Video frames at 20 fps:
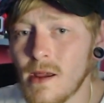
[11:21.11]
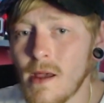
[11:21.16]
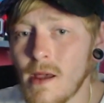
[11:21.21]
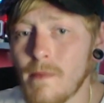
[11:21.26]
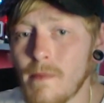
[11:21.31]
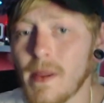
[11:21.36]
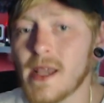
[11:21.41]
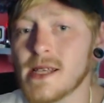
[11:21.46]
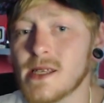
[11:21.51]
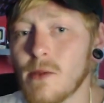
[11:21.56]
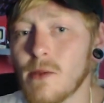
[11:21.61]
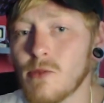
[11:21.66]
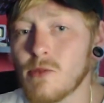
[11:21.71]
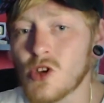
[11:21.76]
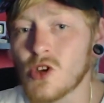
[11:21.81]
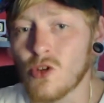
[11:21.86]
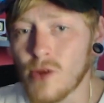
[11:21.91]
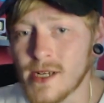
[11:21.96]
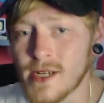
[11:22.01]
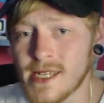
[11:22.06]
because it was
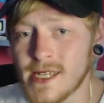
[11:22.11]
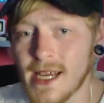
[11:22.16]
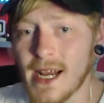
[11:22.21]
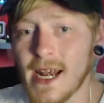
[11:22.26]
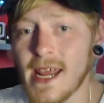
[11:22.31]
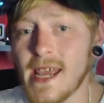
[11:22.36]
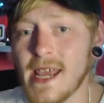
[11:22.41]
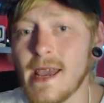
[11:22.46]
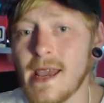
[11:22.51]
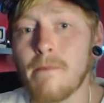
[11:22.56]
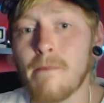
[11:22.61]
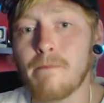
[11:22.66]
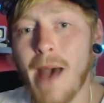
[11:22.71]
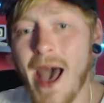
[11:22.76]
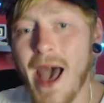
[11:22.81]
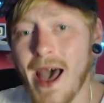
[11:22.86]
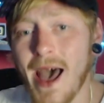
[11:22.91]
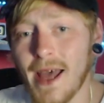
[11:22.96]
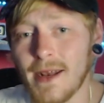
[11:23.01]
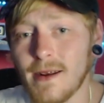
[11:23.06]
critically
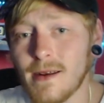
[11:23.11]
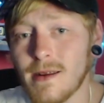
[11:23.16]
panned.